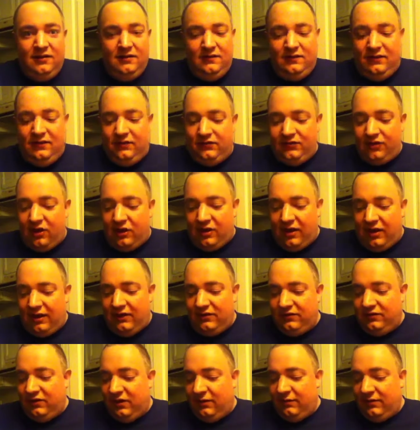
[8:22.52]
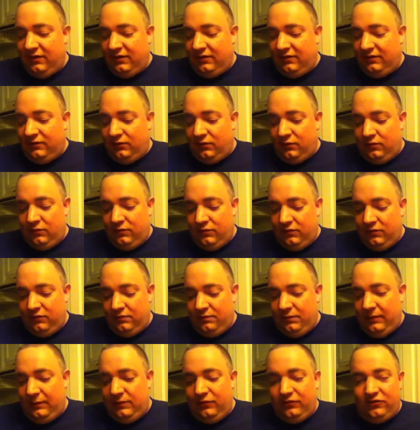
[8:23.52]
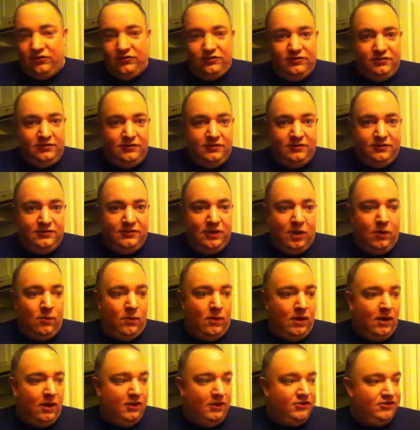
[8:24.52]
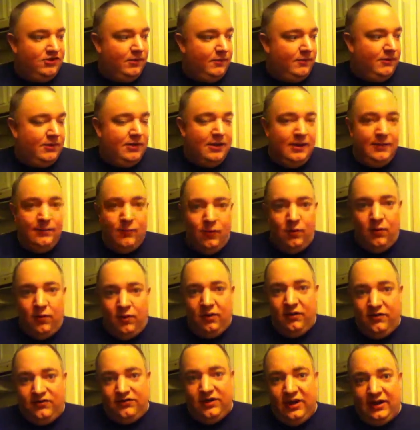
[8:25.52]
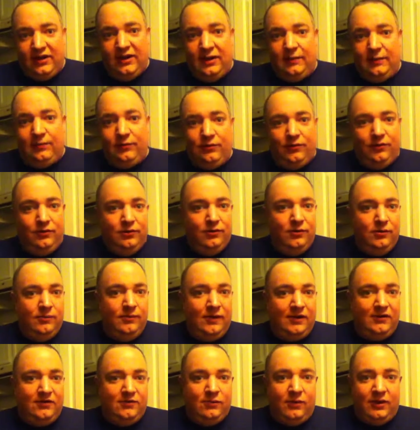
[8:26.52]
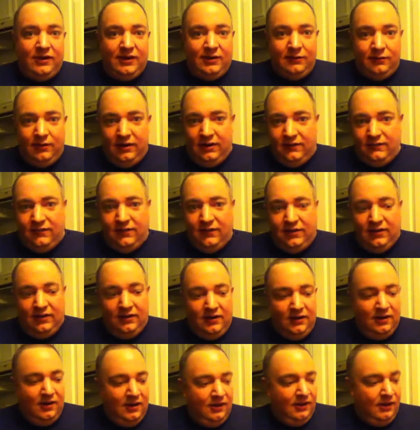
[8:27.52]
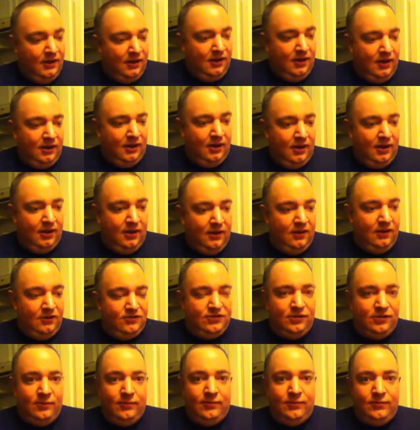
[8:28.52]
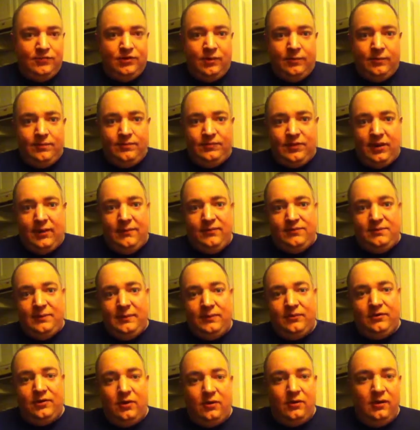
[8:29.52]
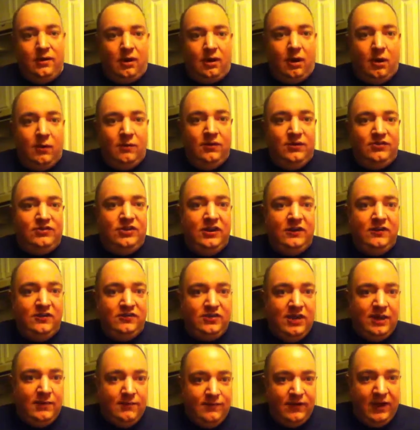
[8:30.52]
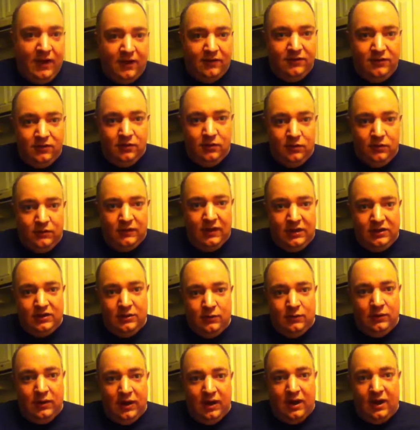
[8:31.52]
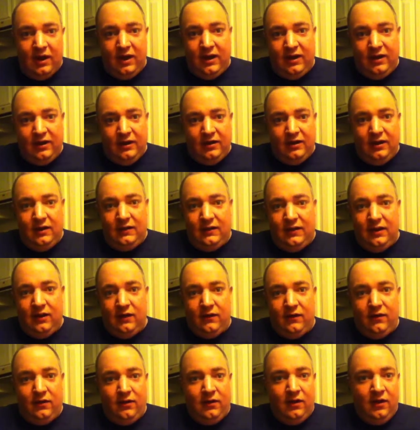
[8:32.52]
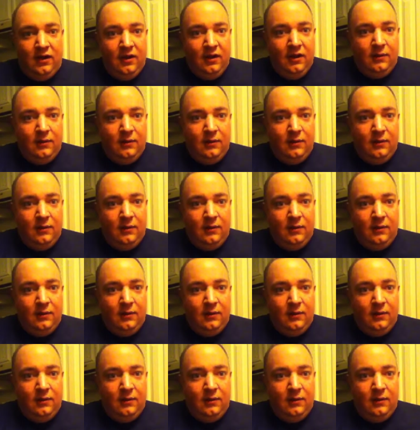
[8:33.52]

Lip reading: there's all kinds of, I mean, people just don't want something anymore. It's taking up room. They just want to get rid of it. Sometimes people don't always see the same value that you and I and the other